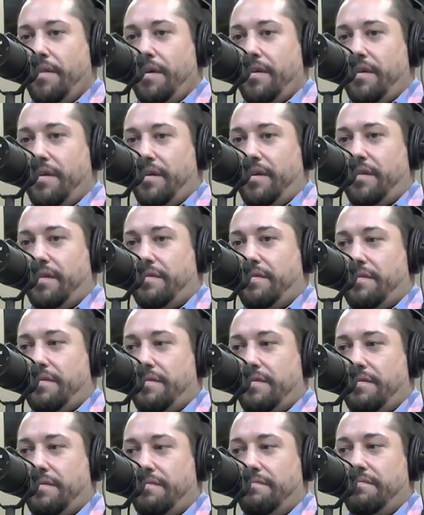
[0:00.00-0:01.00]
it's
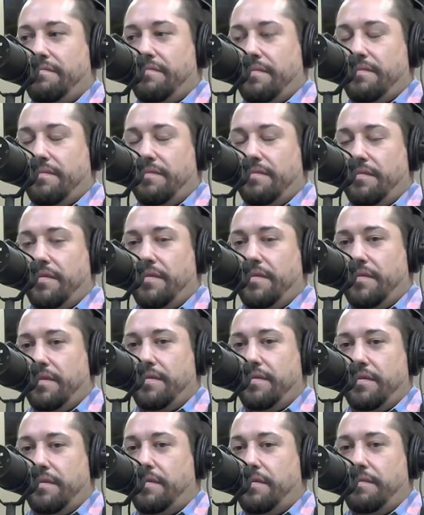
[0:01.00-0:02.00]

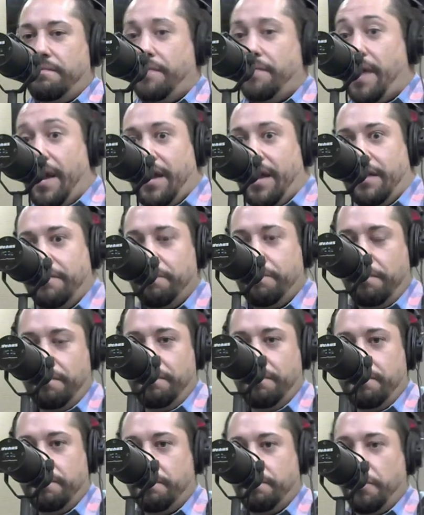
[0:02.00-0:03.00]
bad
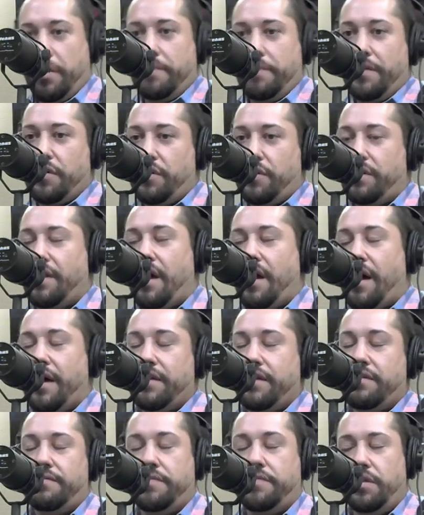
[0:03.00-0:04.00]
pretty much in the eyes
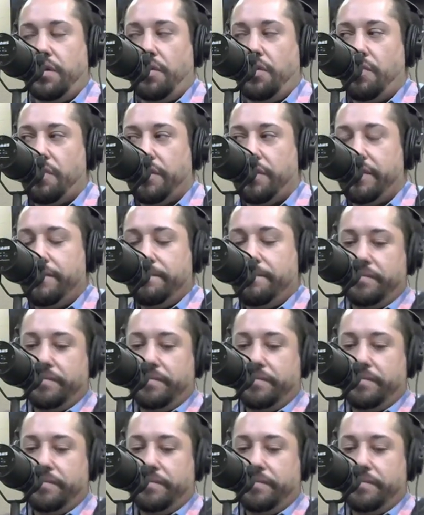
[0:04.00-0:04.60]
of the Lord.